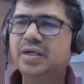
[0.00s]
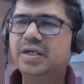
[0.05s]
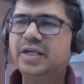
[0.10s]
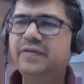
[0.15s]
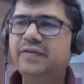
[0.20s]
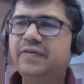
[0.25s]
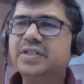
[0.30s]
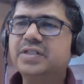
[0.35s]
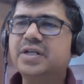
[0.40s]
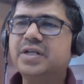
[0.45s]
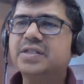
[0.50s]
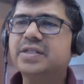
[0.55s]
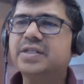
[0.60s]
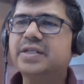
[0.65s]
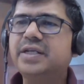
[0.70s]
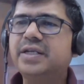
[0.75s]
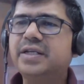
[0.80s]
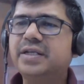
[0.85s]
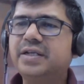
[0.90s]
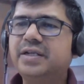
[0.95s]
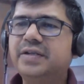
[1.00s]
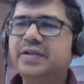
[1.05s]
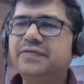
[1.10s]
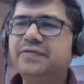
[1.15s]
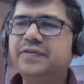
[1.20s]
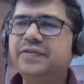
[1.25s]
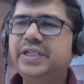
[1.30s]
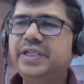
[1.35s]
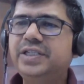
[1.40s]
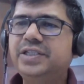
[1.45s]
David is asking
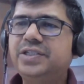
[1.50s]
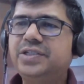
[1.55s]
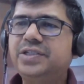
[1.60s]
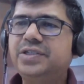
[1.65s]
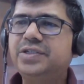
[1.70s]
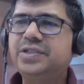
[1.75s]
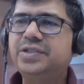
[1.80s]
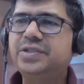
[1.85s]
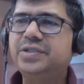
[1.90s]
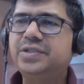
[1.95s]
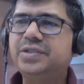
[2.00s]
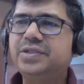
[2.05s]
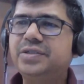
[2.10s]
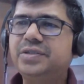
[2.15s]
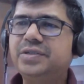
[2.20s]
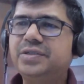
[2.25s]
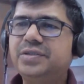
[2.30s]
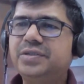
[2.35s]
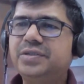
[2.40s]
if each,